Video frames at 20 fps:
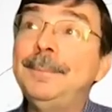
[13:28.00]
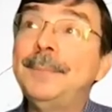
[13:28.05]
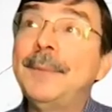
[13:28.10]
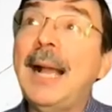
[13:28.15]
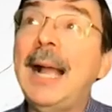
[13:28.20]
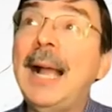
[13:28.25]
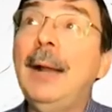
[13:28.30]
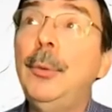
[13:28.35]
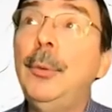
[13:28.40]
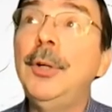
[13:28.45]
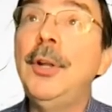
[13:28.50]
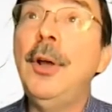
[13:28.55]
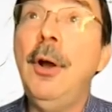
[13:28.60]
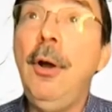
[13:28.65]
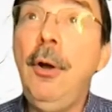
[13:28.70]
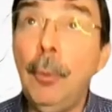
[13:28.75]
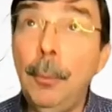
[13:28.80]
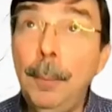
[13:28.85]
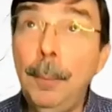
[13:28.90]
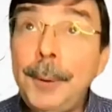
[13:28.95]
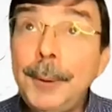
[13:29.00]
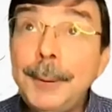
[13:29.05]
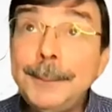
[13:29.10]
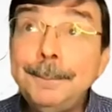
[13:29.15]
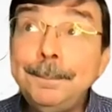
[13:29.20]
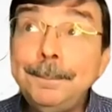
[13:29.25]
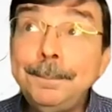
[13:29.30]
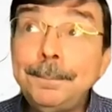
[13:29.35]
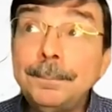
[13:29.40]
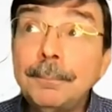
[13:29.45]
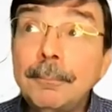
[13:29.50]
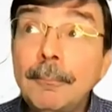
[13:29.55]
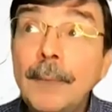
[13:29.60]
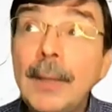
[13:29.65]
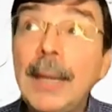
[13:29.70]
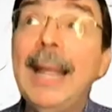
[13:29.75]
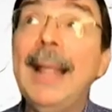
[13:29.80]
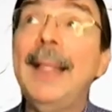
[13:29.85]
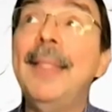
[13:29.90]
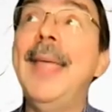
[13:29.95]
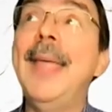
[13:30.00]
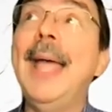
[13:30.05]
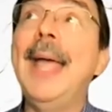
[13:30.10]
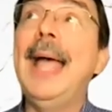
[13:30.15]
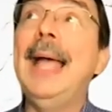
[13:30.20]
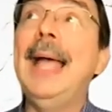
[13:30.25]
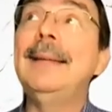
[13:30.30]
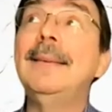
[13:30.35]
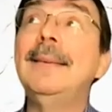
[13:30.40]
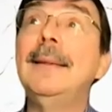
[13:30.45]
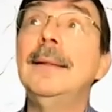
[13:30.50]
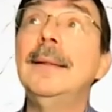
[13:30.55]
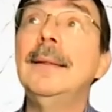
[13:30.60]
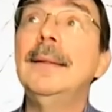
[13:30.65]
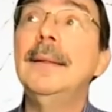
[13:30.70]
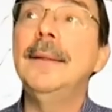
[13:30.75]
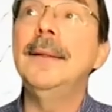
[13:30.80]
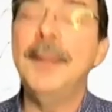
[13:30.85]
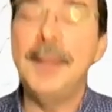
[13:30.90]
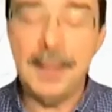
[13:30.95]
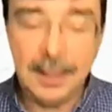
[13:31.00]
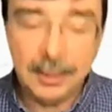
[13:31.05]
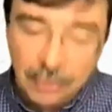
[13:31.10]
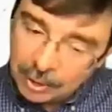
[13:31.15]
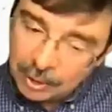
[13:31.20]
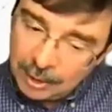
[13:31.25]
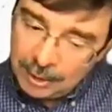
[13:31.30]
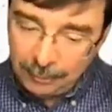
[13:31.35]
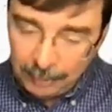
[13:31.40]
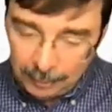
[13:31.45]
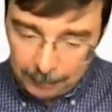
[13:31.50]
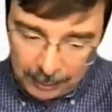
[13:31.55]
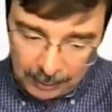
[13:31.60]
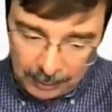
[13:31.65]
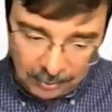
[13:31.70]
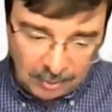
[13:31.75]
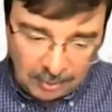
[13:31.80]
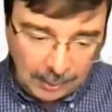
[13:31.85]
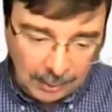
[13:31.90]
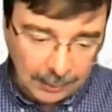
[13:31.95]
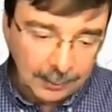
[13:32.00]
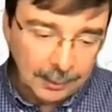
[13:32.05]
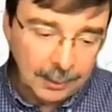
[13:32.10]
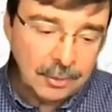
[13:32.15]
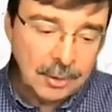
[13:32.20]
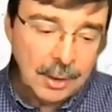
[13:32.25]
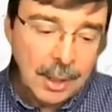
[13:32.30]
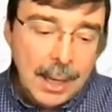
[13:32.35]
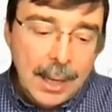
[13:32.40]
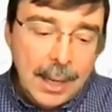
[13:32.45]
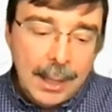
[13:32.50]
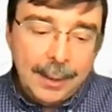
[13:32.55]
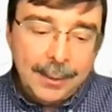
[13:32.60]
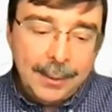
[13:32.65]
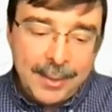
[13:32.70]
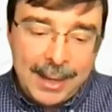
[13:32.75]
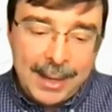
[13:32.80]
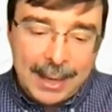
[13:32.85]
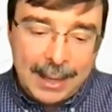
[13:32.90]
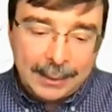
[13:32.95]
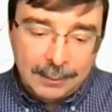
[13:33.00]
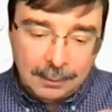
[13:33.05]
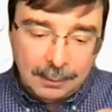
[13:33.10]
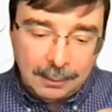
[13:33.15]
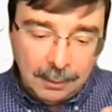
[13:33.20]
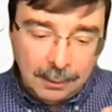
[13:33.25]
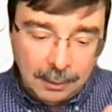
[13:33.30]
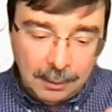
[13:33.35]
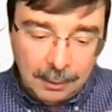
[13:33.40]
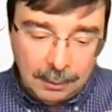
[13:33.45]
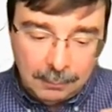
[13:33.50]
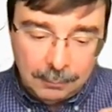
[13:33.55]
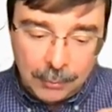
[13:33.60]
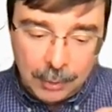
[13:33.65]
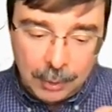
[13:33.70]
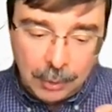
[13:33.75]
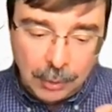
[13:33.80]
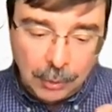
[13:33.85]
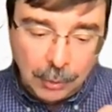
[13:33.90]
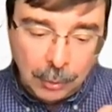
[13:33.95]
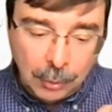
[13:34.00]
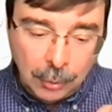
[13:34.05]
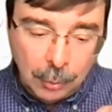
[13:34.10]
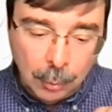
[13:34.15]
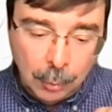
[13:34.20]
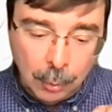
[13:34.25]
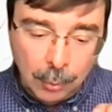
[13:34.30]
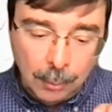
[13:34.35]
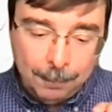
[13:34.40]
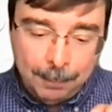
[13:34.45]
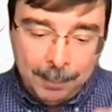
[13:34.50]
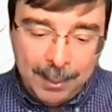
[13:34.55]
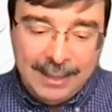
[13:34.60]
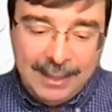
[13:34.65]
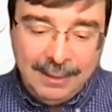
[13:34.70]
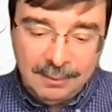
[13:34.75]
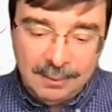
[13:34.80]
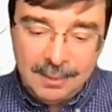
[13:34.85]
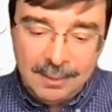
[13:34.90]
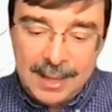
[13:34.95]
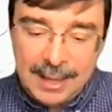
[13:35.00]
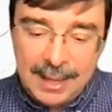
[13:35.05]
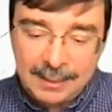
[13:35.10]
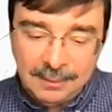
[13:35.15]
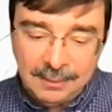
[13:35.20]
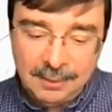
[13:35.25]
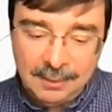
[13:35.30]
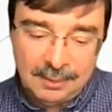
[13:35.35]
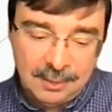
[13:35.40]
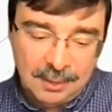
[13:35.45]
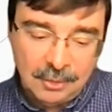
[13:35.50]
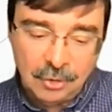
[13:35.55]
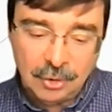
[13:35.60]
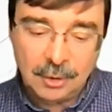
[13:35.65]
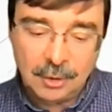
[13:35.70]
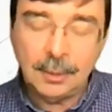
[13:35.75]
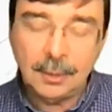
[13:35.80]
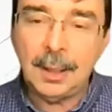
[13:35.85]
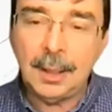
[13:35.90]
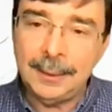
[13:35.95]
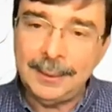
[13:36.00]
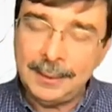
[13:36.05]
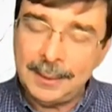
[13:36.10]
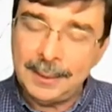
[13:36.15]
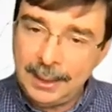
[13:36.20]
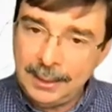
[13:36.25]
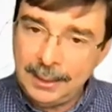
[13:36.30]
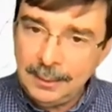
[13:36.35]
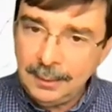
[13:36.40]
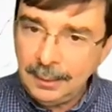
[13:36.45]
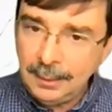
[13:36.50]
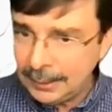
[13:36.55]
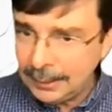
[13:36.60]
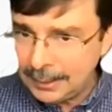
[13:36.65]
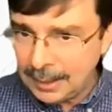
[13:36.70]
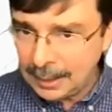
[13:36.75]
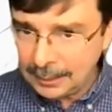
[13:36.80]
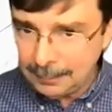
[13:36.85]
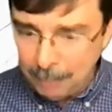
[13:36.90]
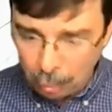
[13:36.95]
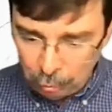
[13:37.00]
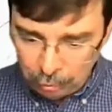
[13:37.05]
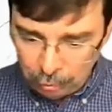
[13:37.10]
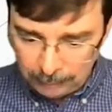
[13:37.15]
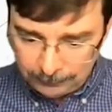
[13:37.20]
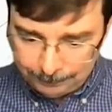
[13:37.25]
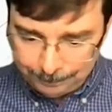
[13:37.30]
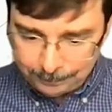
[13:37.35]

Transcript: I would hope that the engineer in me is saying this, that you base that decision on data and not emotion.